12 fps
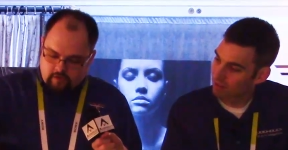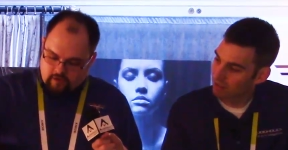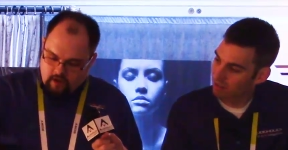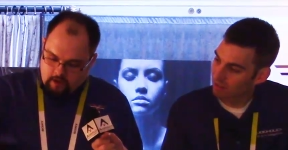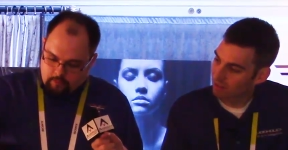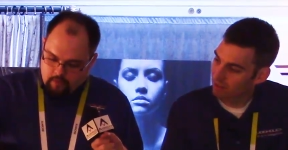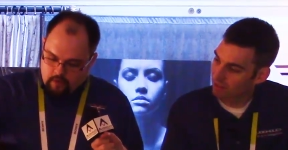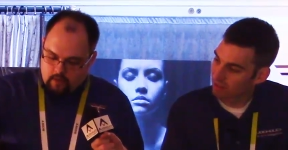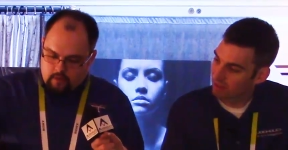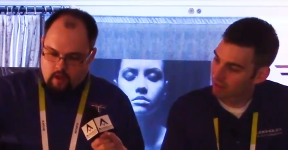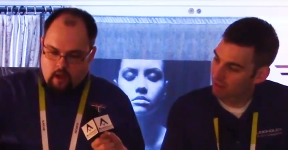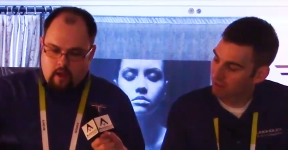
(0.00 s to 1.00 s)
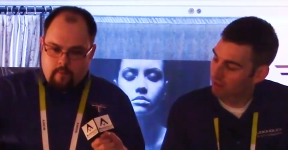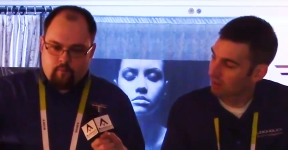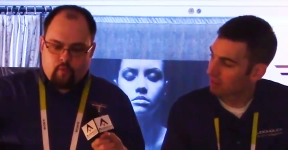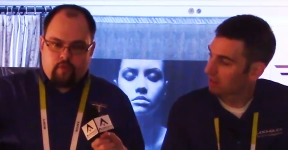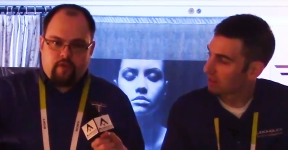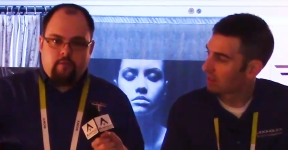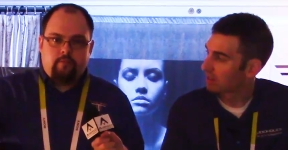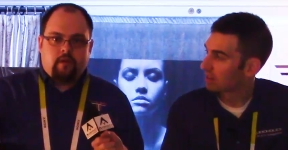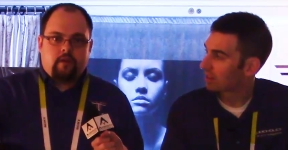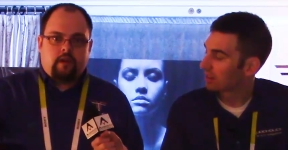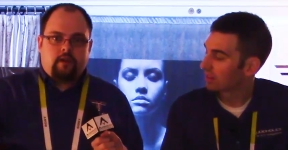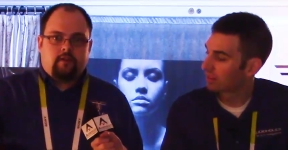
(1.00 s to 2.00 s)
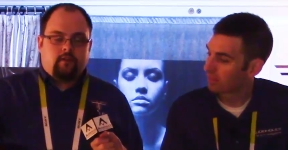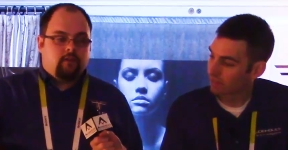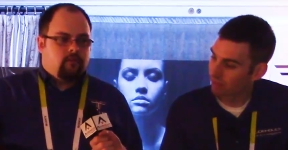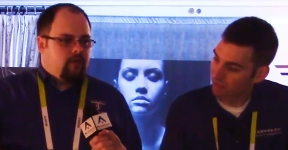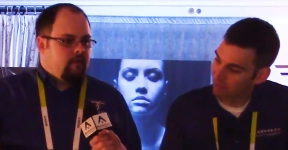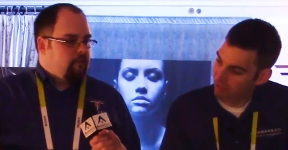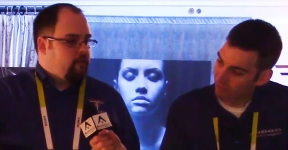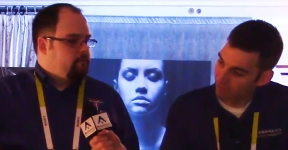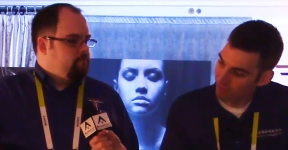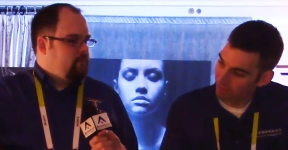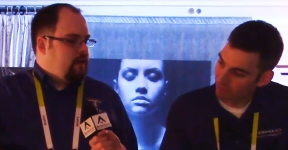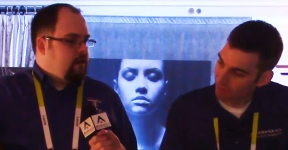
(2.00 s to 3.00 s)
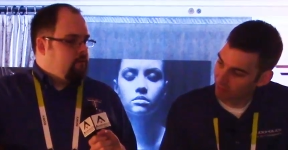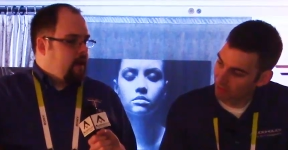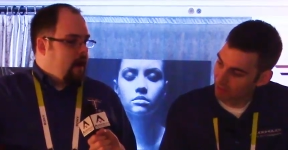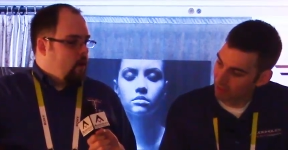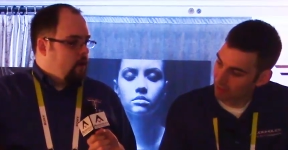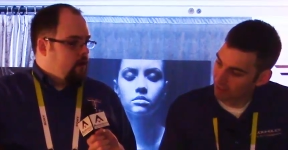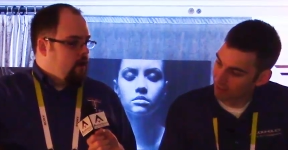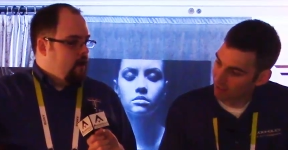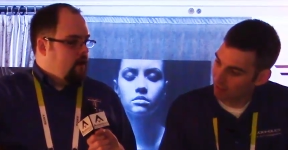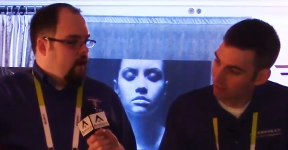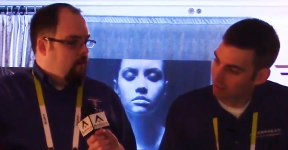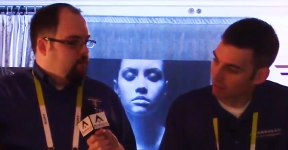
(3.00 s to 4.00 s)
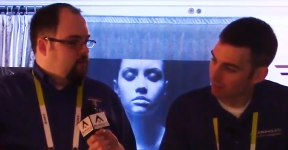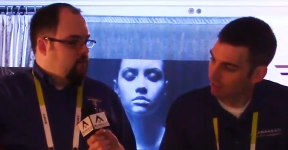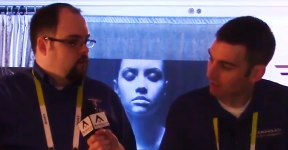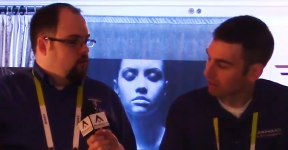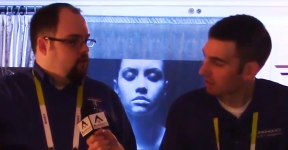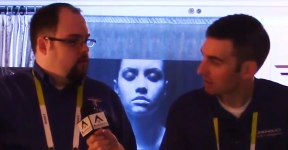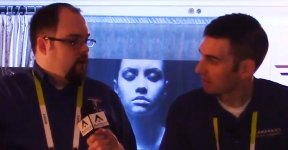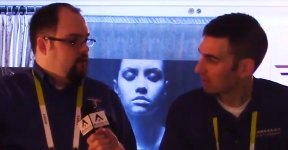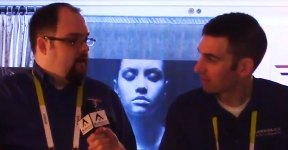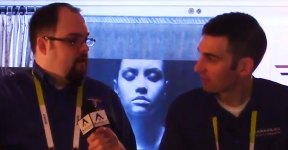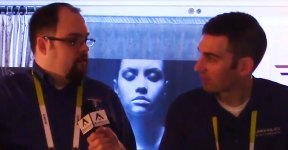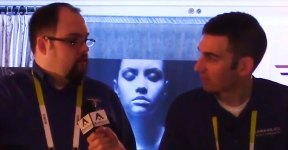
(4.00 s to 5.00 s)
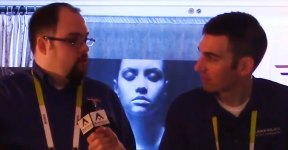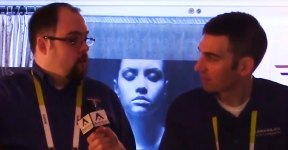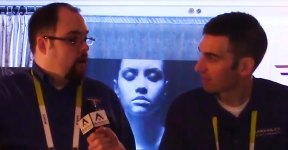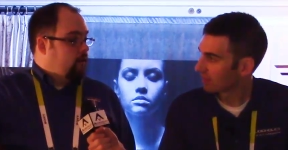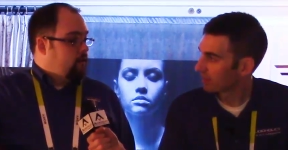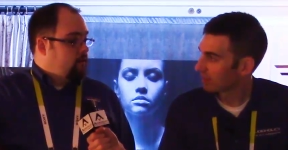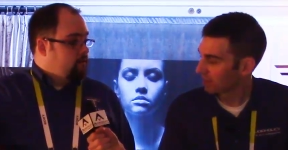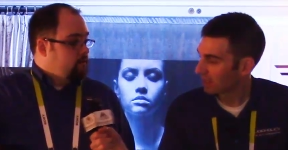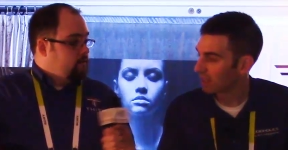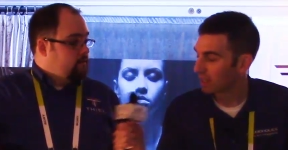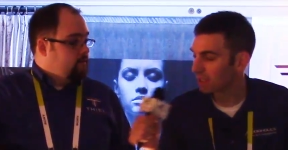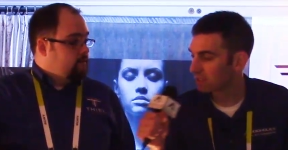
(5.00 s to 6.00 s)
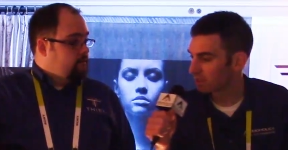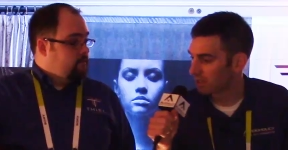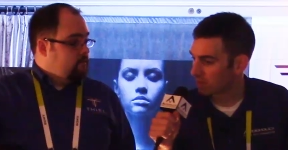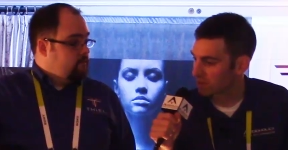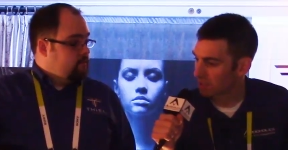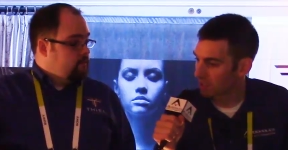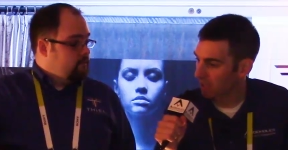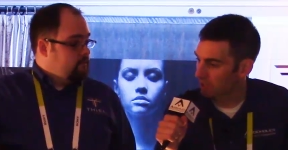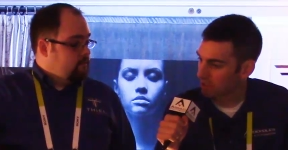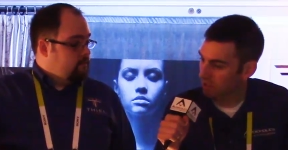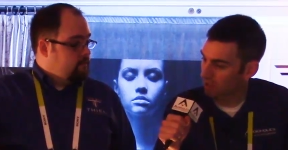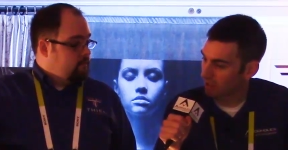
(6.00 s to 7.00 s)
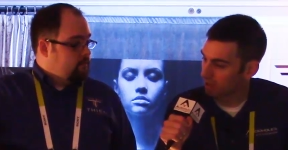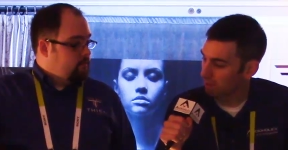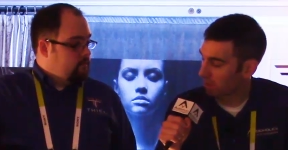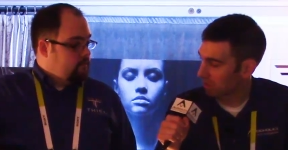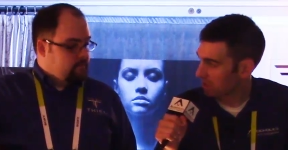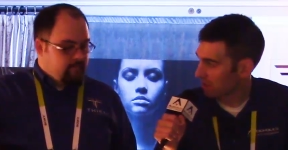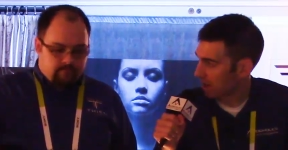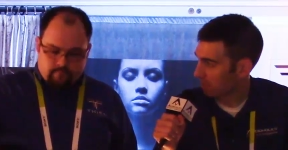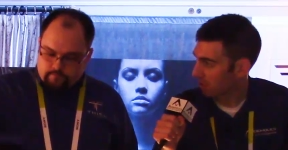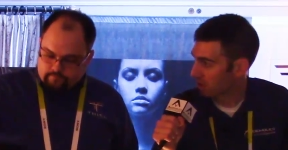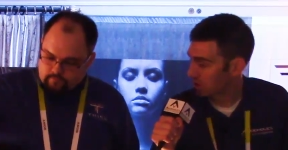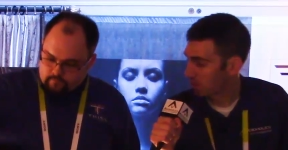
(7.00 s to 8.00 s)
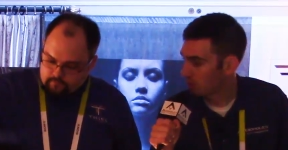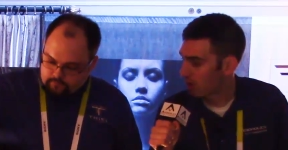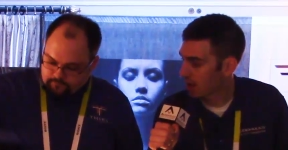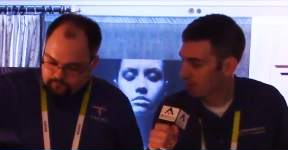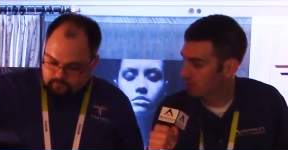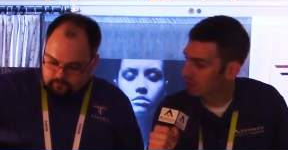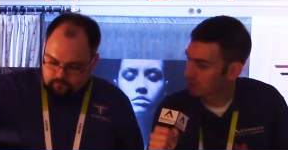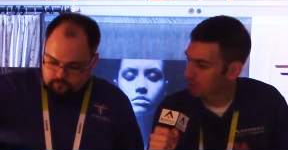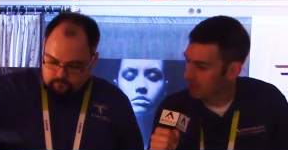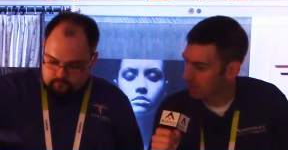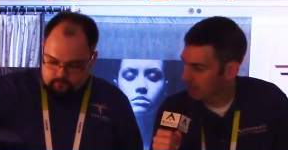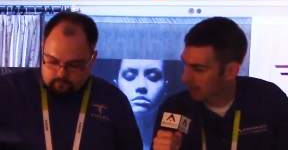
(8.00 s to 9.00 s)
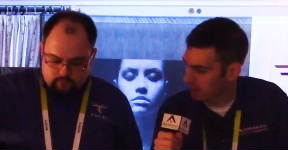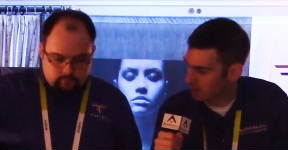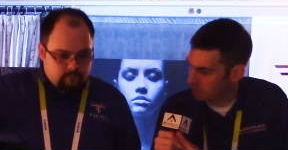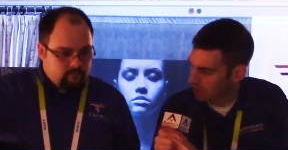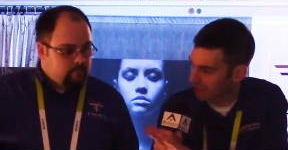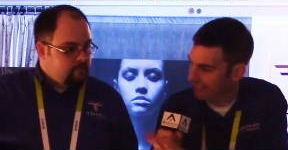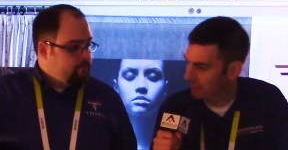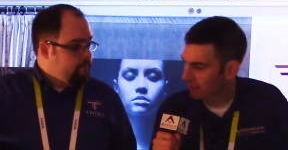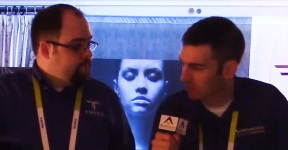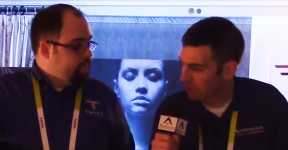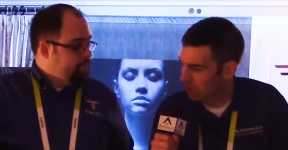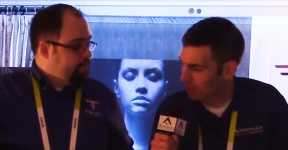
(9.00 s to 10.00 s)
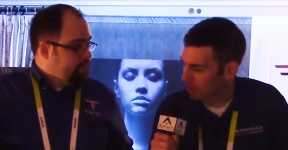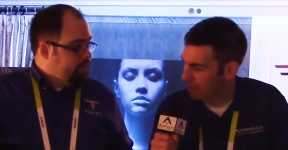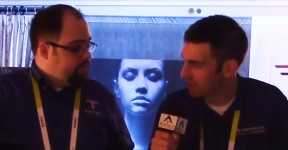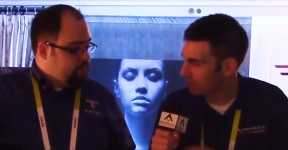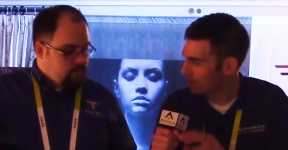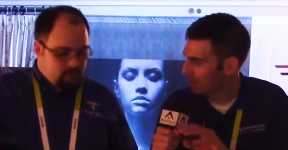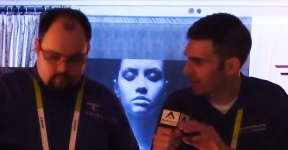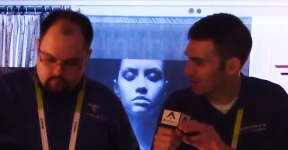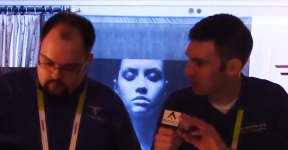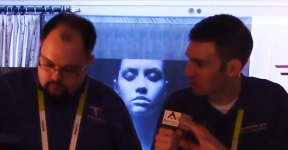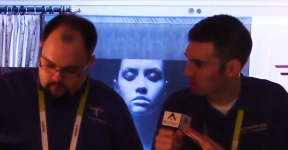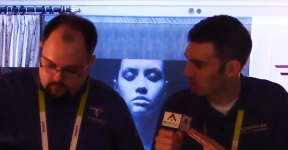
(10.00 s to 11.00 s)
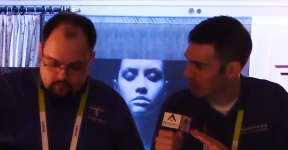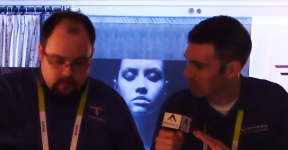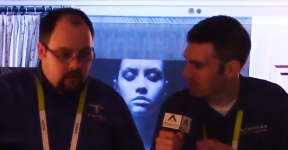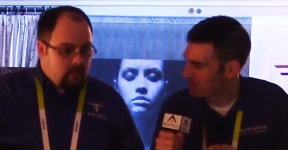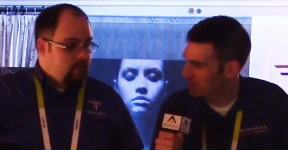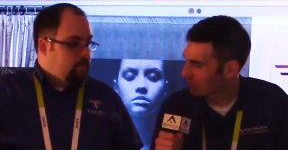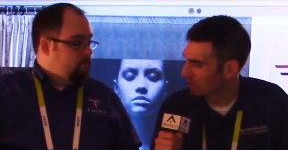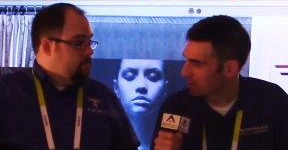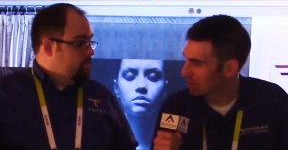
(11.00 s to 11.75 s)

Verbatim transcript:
Speaker 1: type um, with the ability to deliver peak power up to 2500 watts.
Speaker 2: Excellent. I'm seeing XLR inputs and outputs, but walk me through as a customer. I get this home. I want to utilize the smart piece of this